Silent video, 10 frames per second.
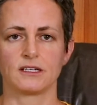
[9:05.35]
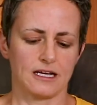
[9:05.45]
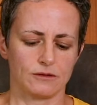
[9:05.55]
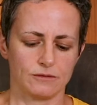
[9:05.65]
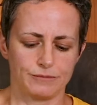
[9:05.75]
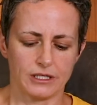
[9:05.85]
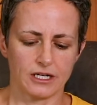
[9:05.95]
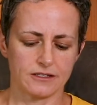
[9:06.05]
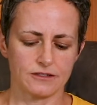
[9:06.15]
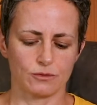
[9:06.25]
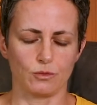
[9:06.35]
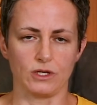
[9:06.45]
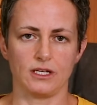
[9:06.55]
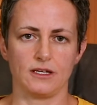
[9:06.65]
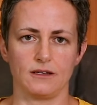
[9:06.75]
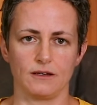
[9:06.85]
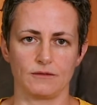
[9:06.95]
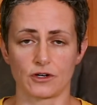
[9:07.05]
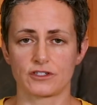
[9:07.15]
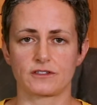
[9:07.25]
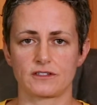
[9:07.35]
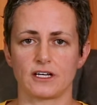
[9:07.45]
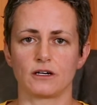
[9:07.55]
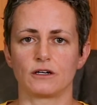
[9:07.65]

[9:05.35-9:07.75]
Now, because we first set